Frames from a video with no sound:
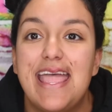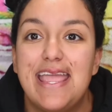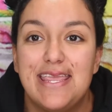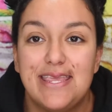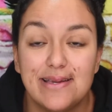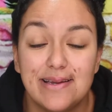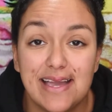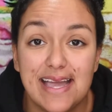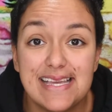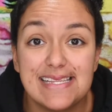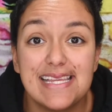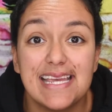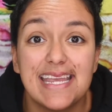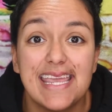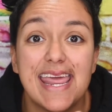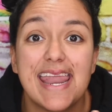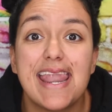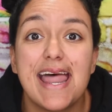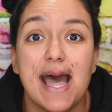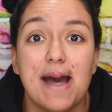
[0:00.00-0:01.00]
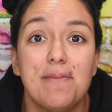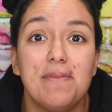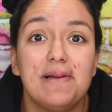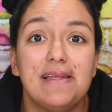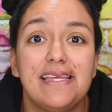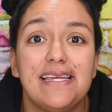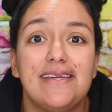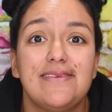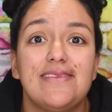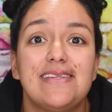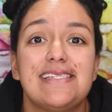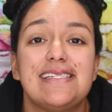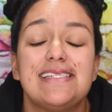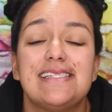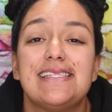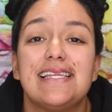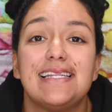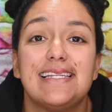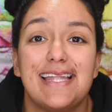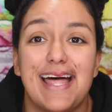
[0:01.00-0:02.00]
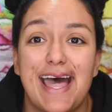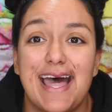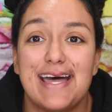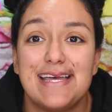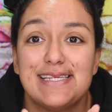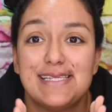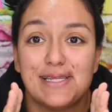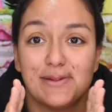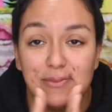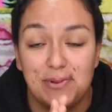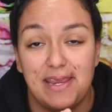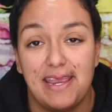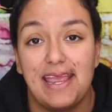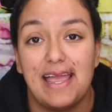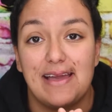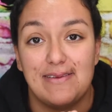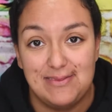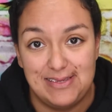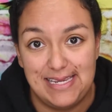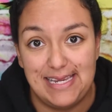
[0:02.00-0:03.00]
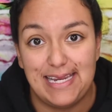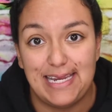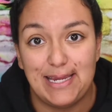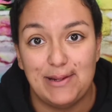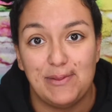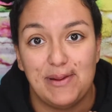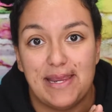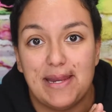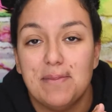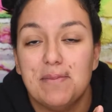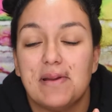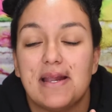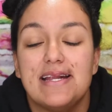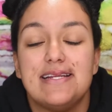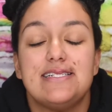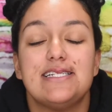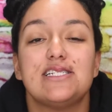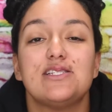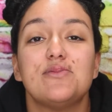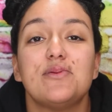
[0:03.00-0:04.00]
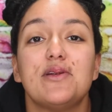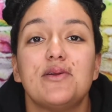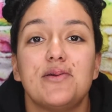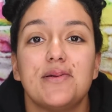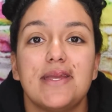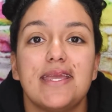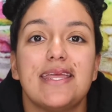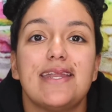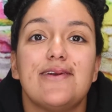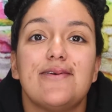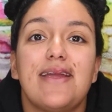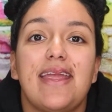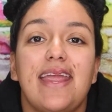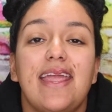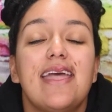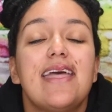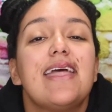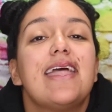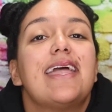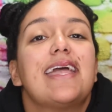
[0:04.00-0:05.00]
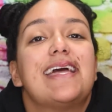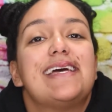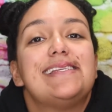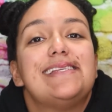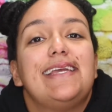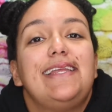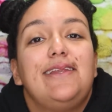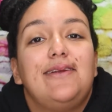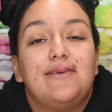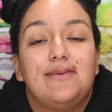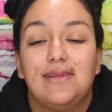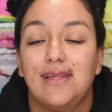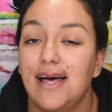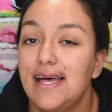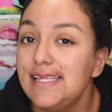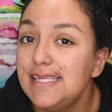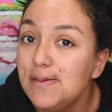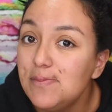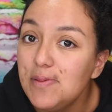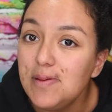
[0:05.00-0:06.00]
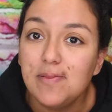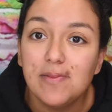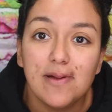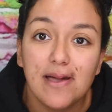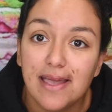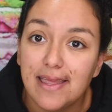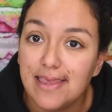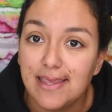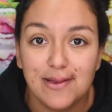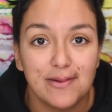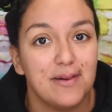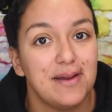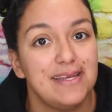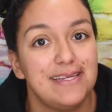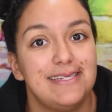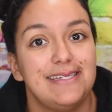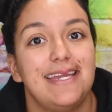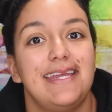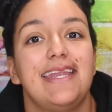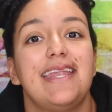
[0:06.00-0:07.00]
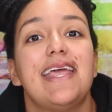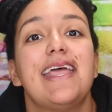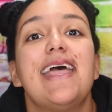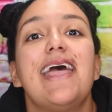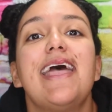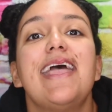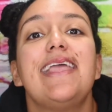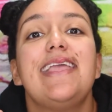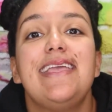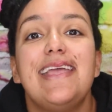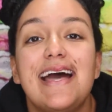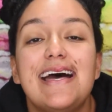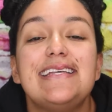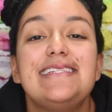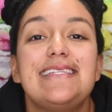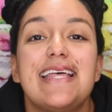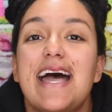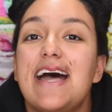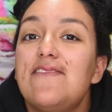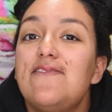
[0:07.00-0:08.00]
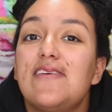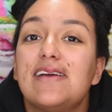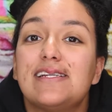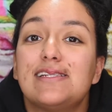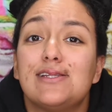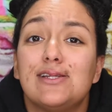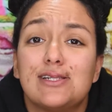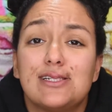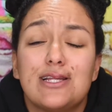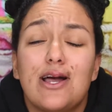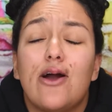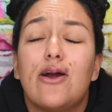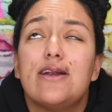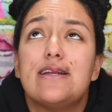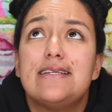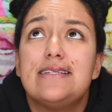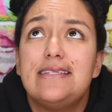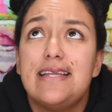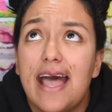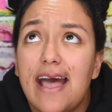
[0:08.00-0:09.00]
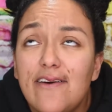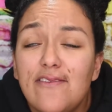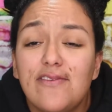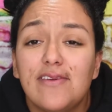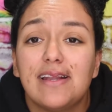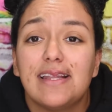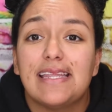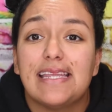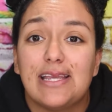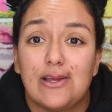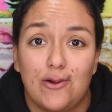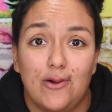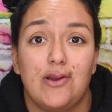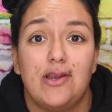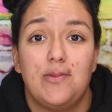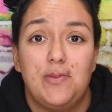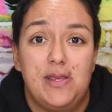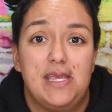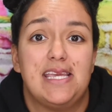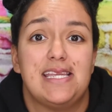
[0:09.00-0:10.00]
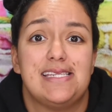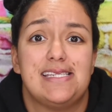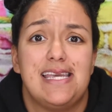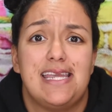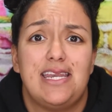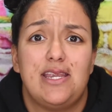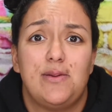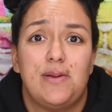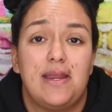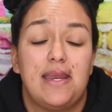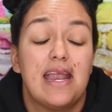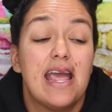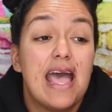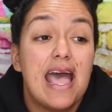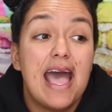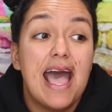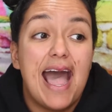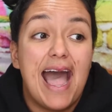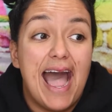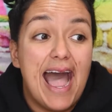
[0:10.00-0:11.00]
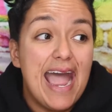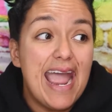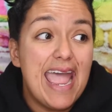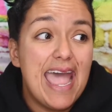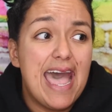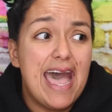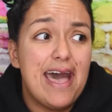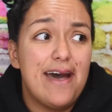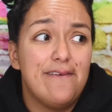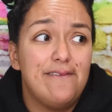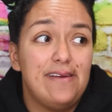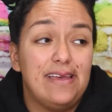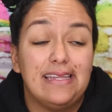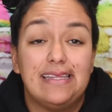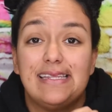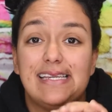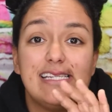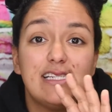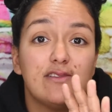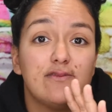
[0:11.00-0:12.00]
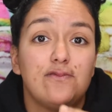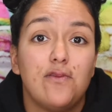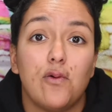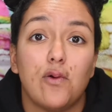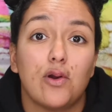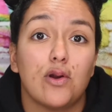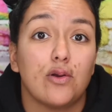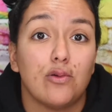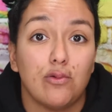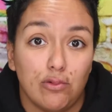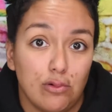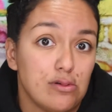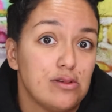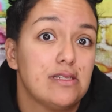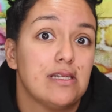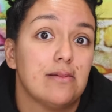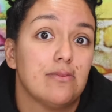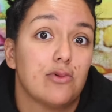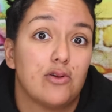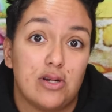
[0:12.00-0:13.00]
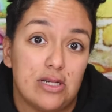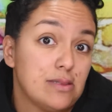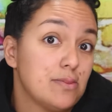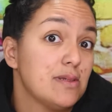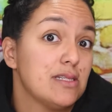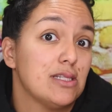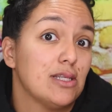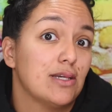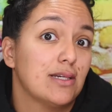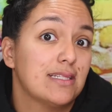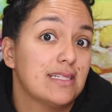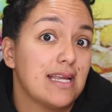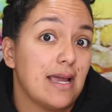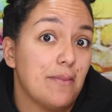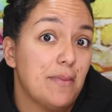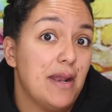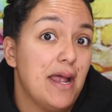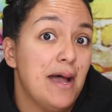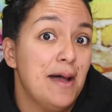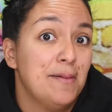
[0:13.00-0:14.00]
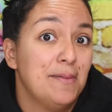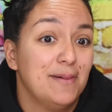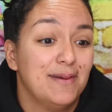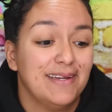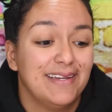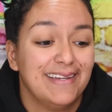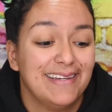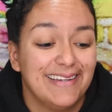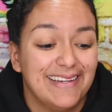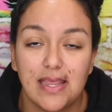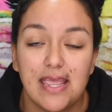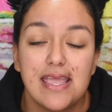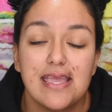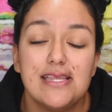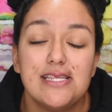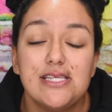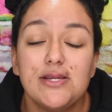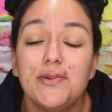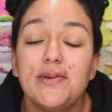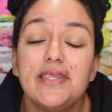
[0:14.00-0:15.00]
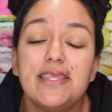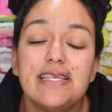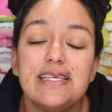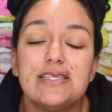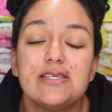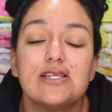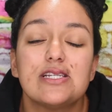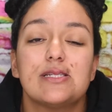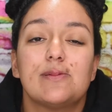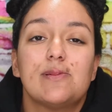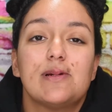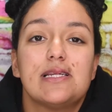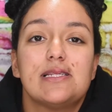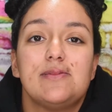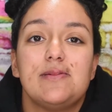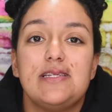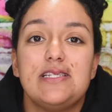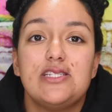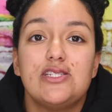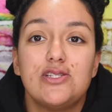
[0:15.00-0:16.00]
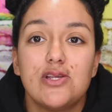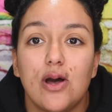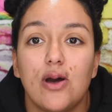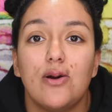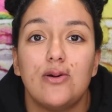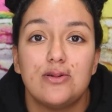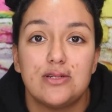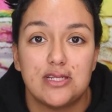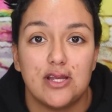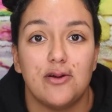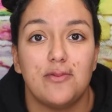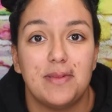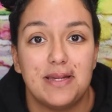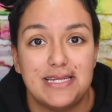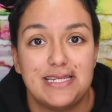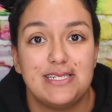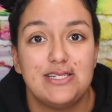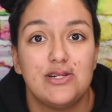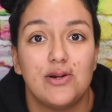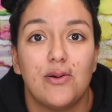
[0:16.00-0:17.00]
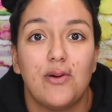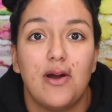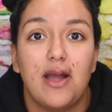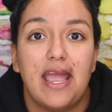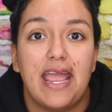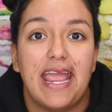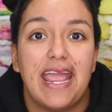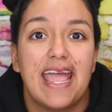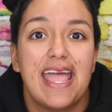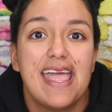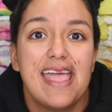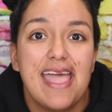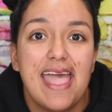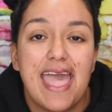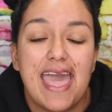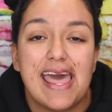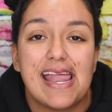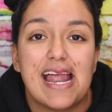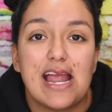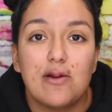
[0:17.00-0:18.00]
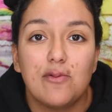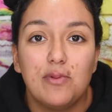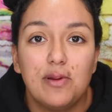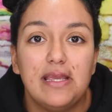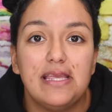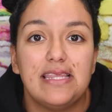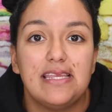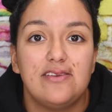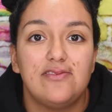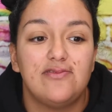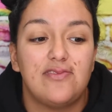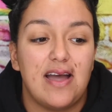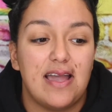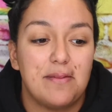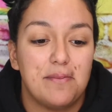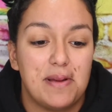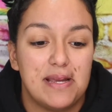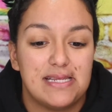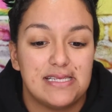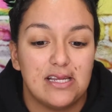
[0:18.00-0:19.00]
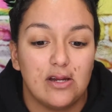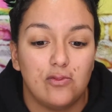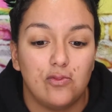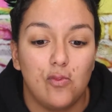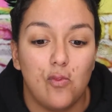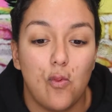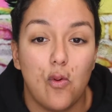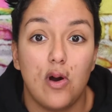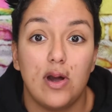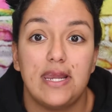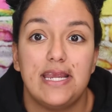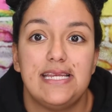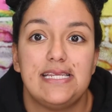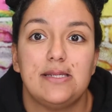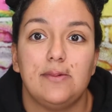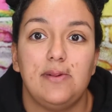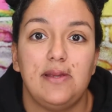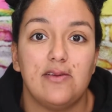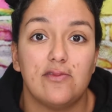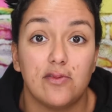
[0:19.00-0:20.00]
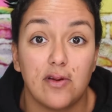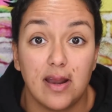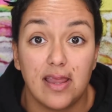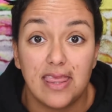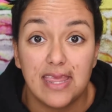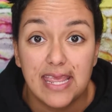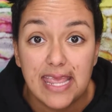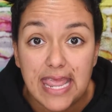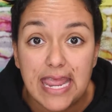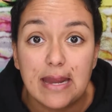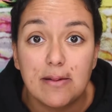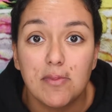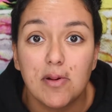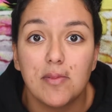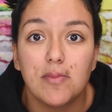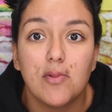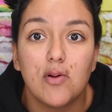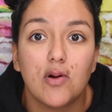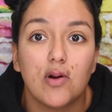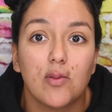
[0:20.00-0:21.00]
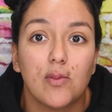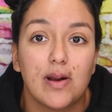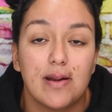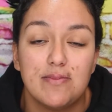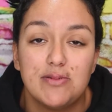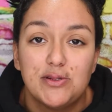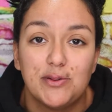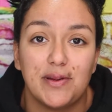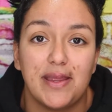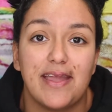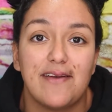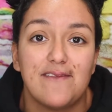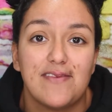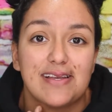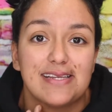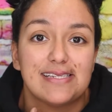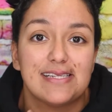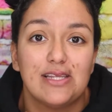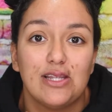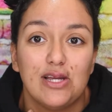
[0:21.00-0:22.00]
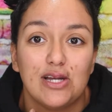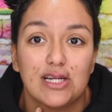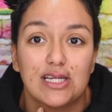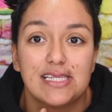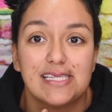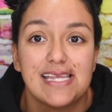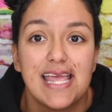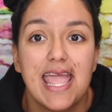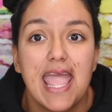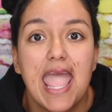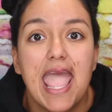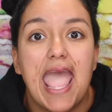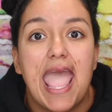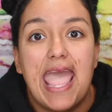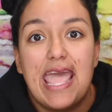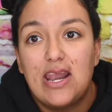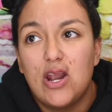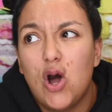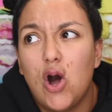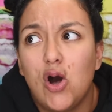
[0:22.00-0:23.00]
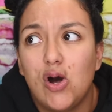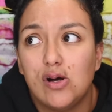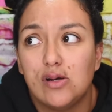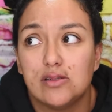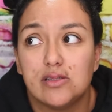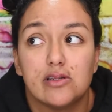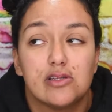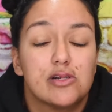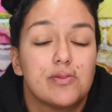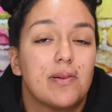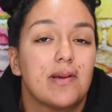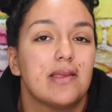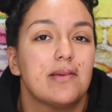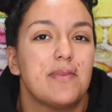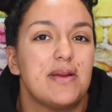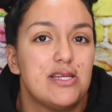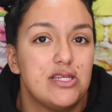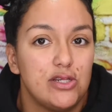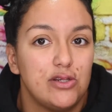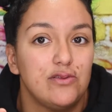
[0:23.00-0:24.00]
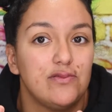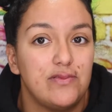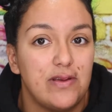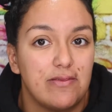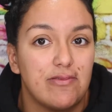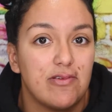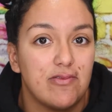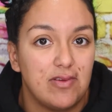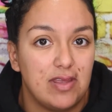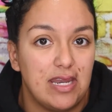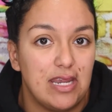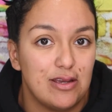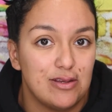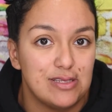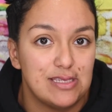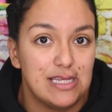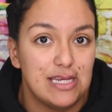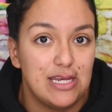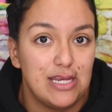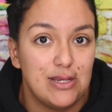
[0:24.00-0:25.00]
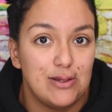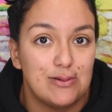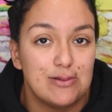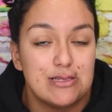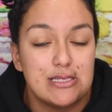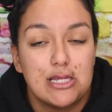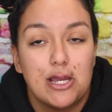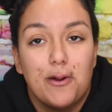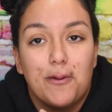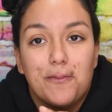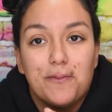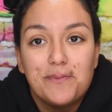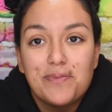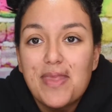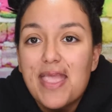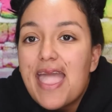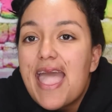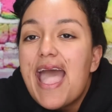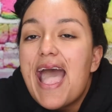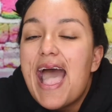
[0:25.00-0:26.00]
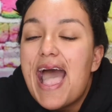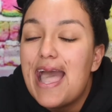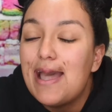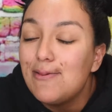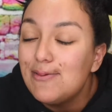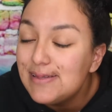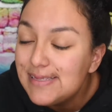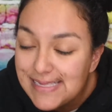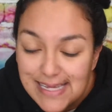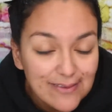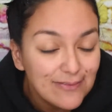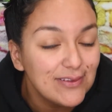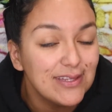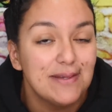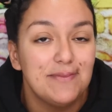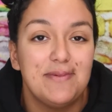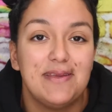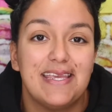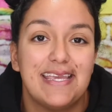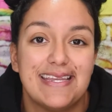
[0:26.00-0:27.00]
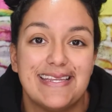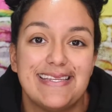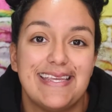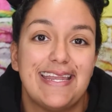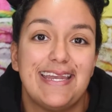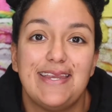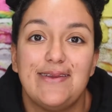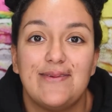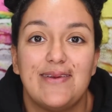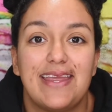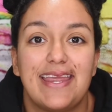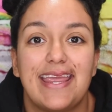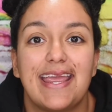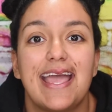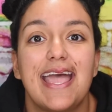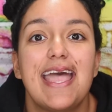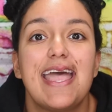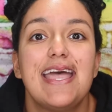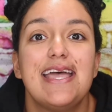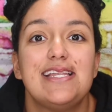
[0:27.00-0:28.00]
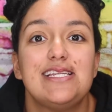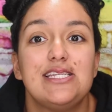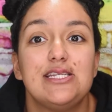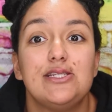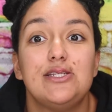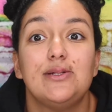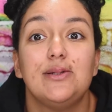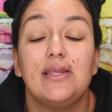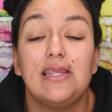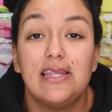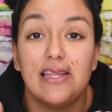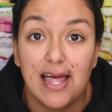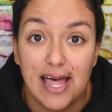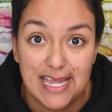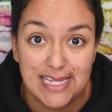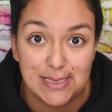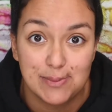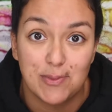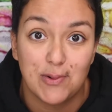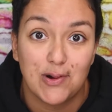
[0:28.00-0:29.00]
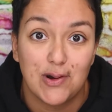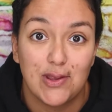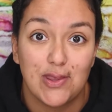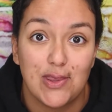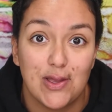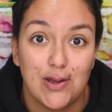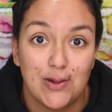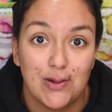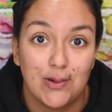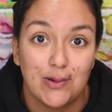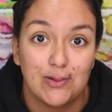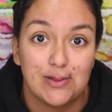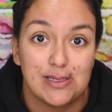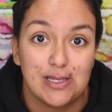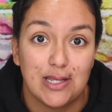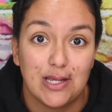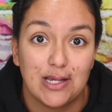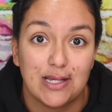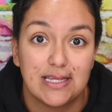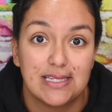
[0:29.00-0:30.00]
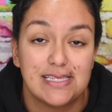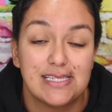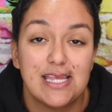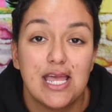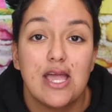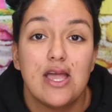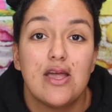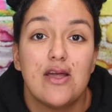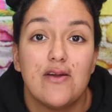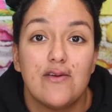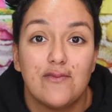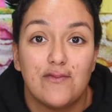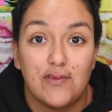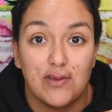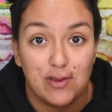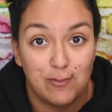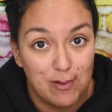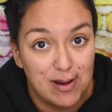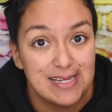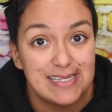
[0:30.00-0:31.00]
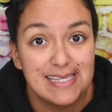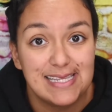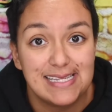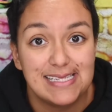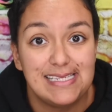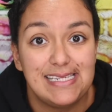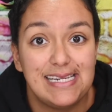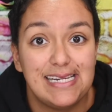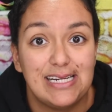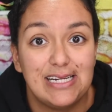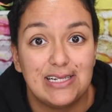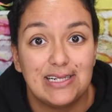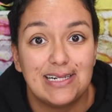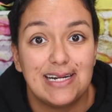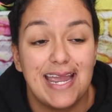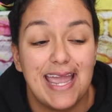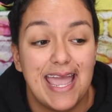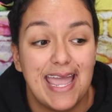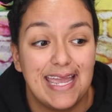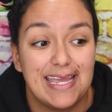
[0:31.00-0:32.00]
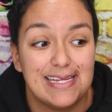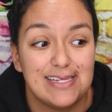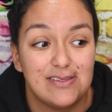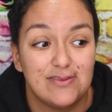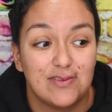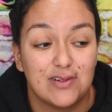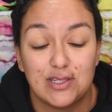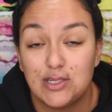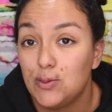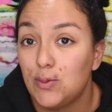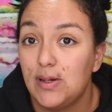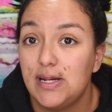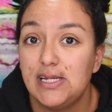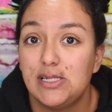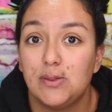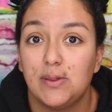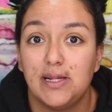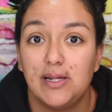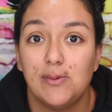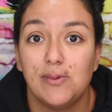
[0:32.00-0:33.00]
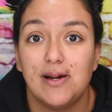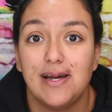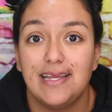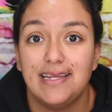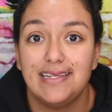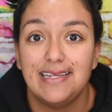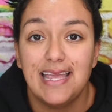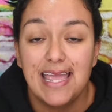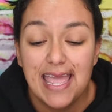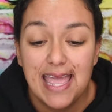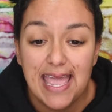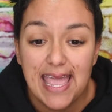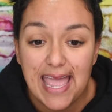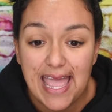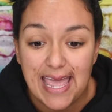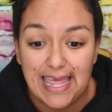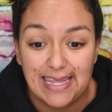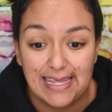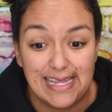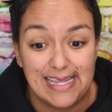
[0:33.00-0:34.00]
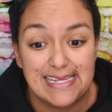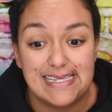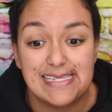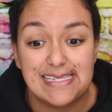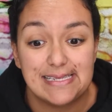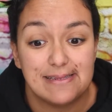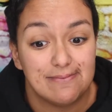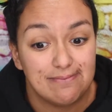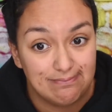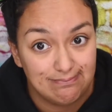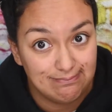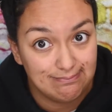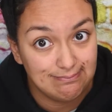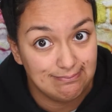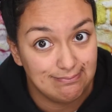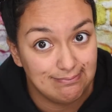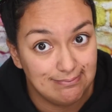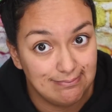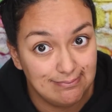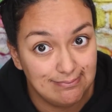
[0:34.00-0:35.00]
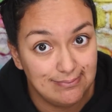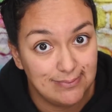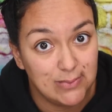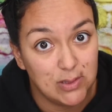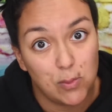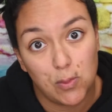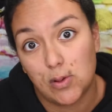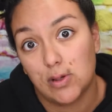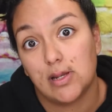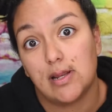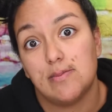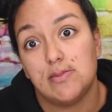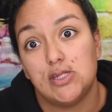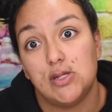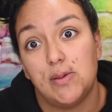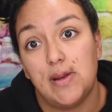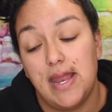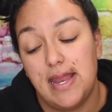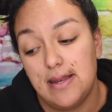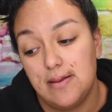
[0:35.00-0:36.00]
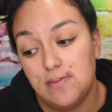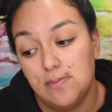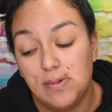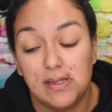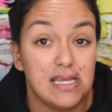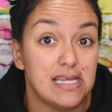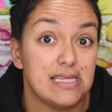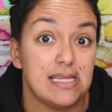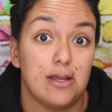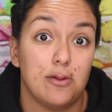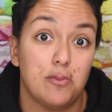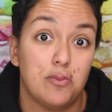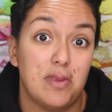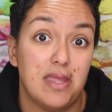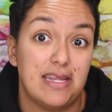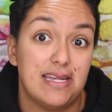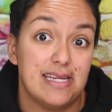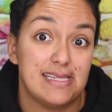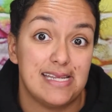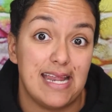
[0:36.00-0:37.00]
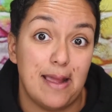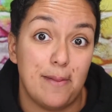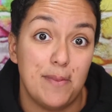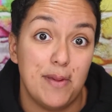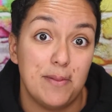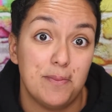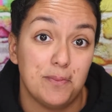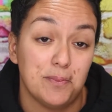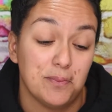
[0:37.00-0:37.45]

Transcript: You guys, I cannot believe this is the last week of Ti&Ni Ween, but I just want to reiterate, because I know lots of people had the question, yes, FX looks are definitely going to be continuing. I have at least 4 gruesome Christmas looks coming up. Doing these looks brings me so much joy, and I really find myself wanting to be in front of the camera more when I'm doing FX looks and hauls. Those are probably my 2 favorite videos to do, so I will definitely be continuing to do lots more of those looks for the rest of this year and for 2021, unless the world comes to an end, but let's hope that doesn't happen.